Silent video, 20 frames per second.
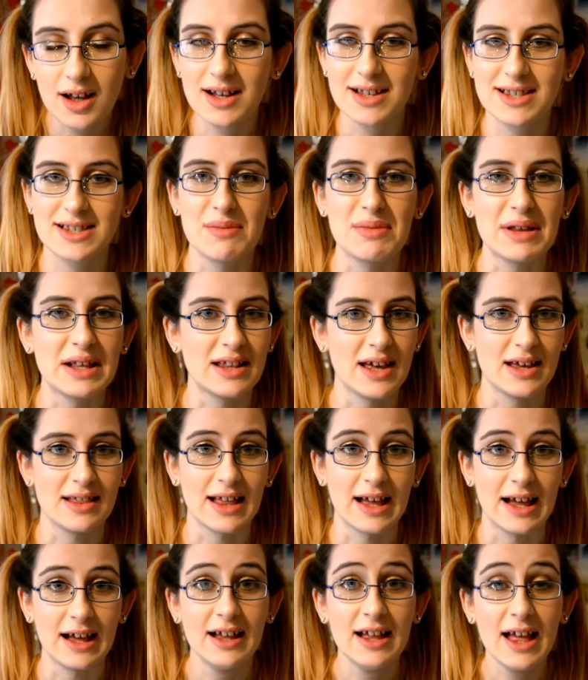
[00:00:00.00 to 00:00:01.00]
something like
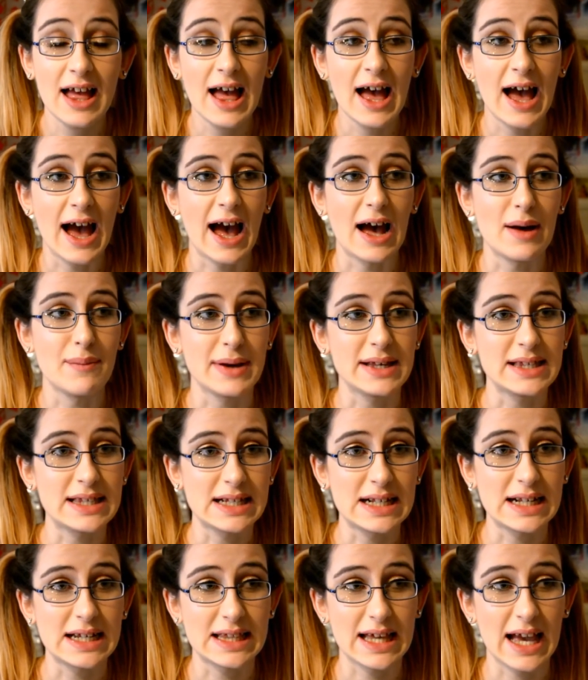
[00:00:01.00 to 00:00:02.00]
that. And
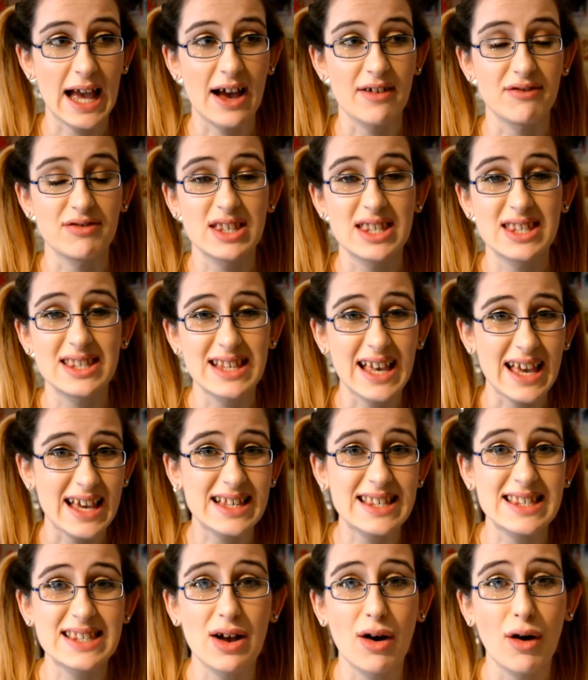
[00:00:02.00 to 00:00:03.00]
basically they have
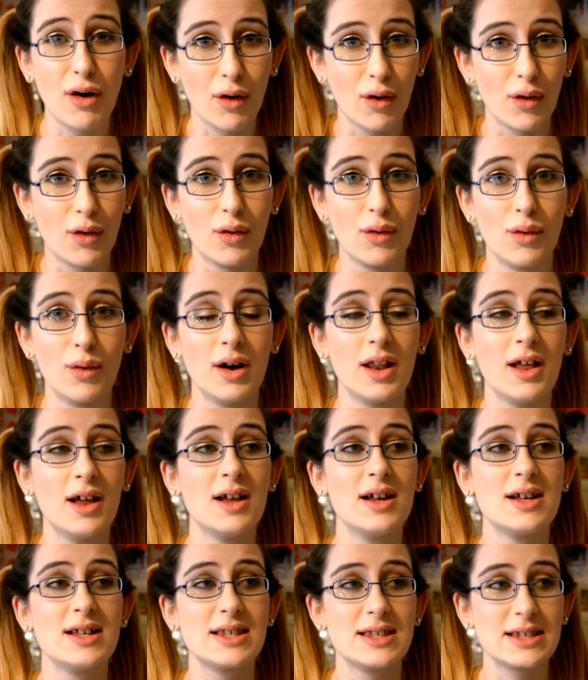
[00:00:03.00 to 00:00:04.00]
six whole
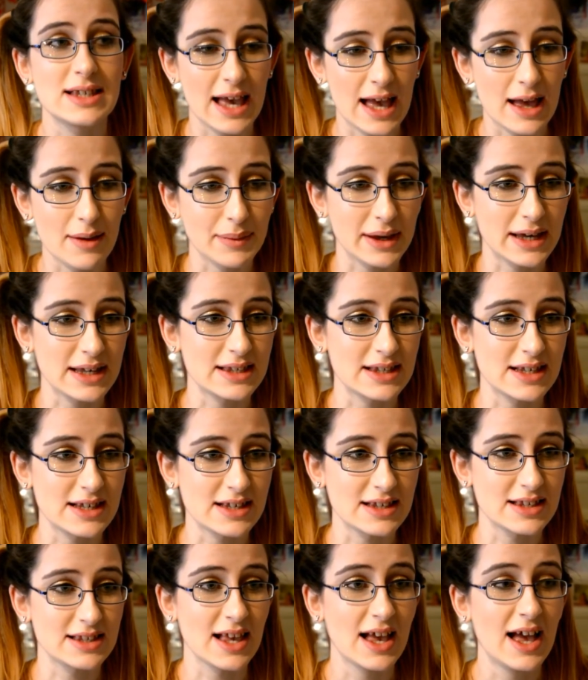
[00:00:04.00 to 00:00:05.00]
scare
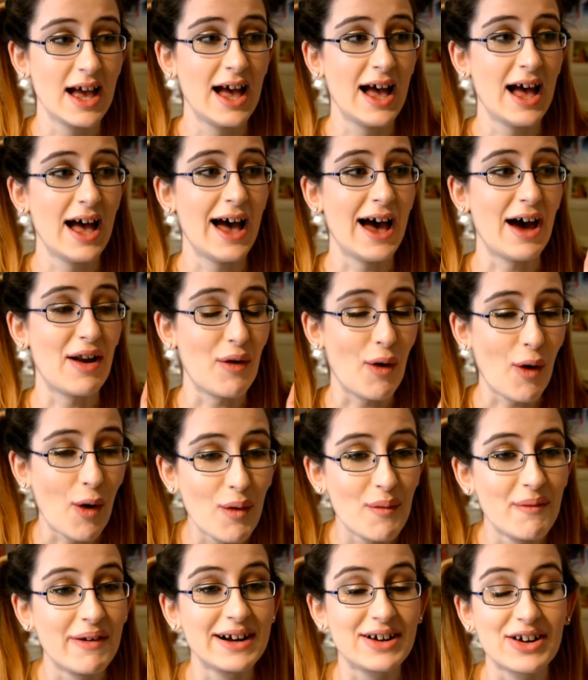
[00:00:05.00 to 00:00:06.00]
mazes and oh
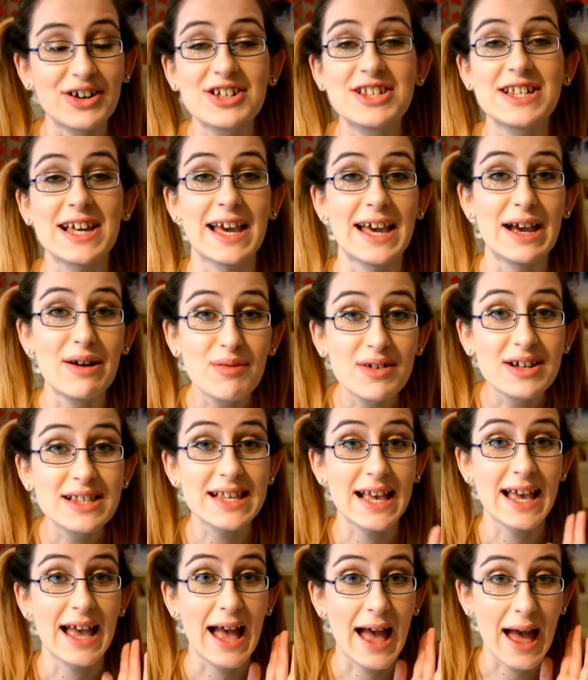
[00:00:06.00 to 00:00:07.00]
my gosh, it was
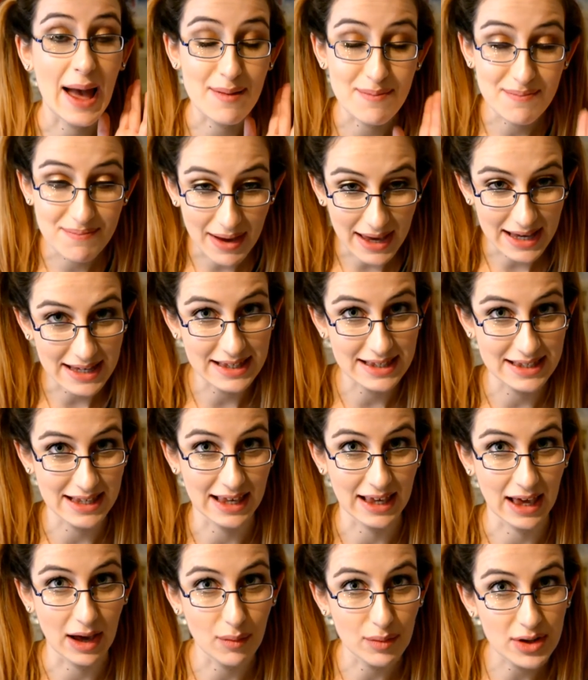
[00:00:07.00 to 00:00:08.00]
amazing.
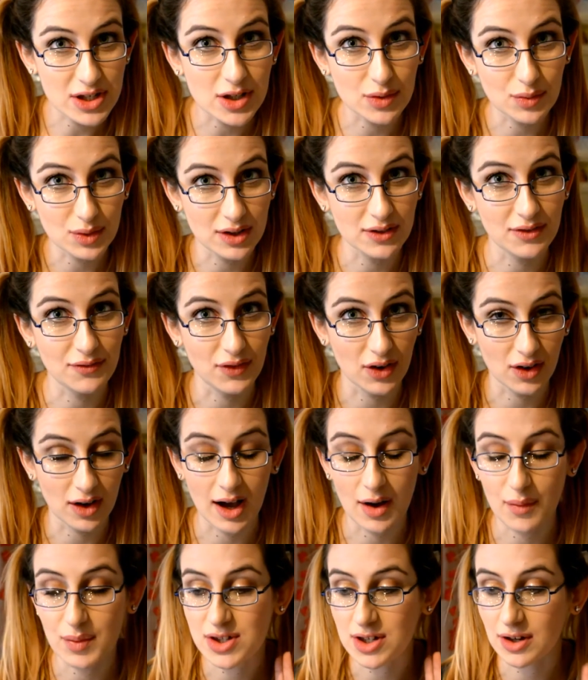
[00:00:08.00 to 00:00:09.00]
I wish I would have I
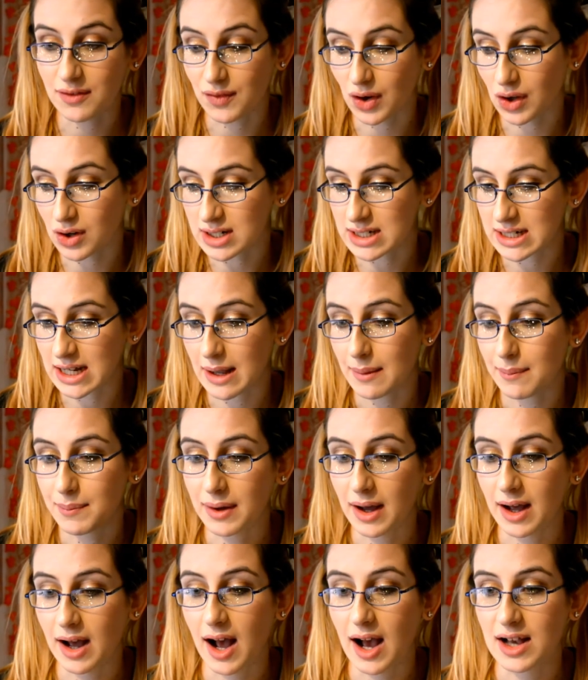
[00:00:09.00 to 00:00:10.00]
wish I vlogged it,
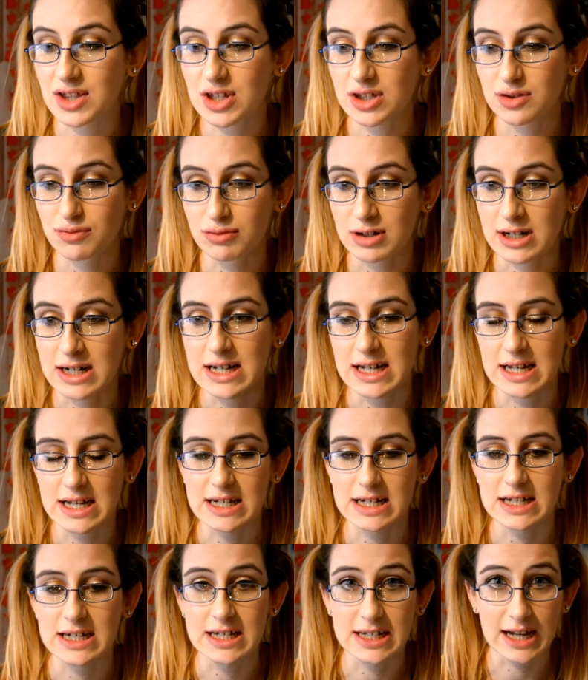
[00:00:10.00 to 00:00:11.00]
but I just really
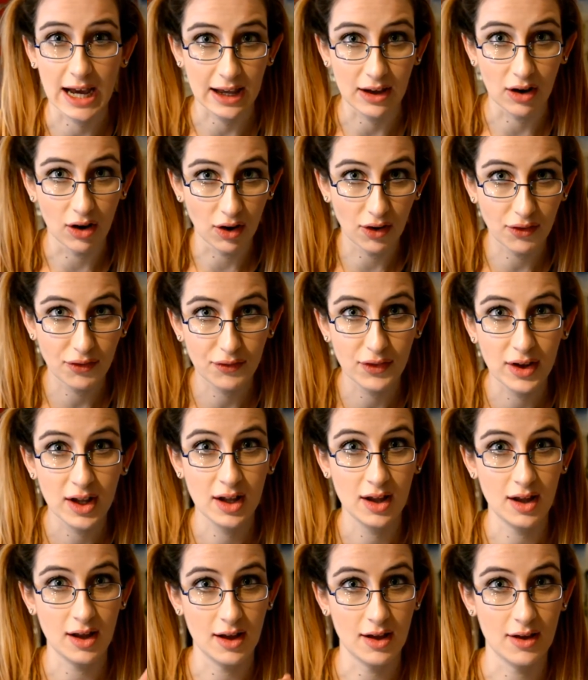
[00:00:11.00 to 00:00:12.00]
needed a day off
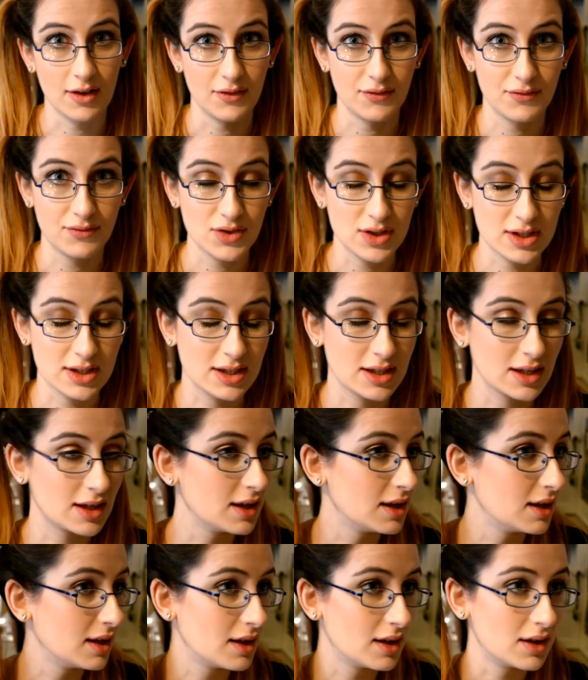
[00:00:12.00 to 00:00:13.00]
of
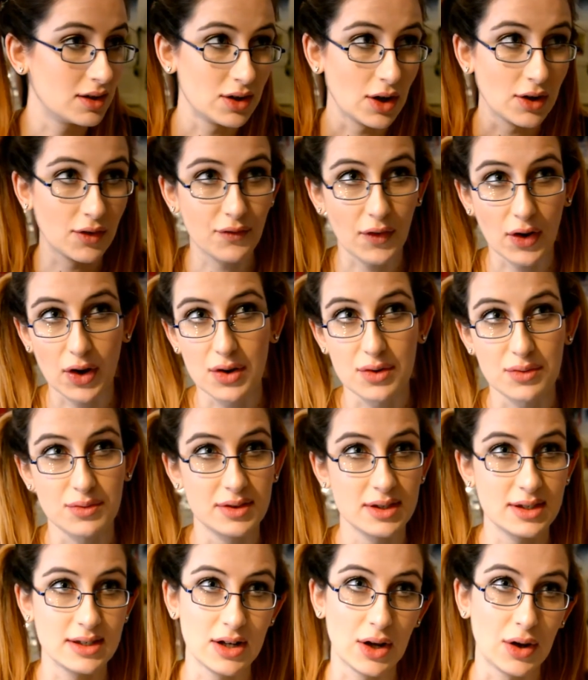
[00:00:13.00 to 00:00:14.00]
no phones,
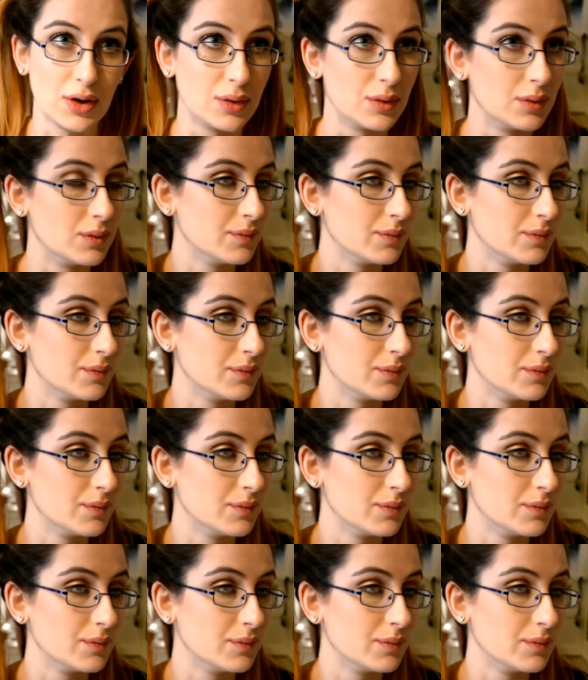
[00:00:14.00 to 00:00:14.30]
no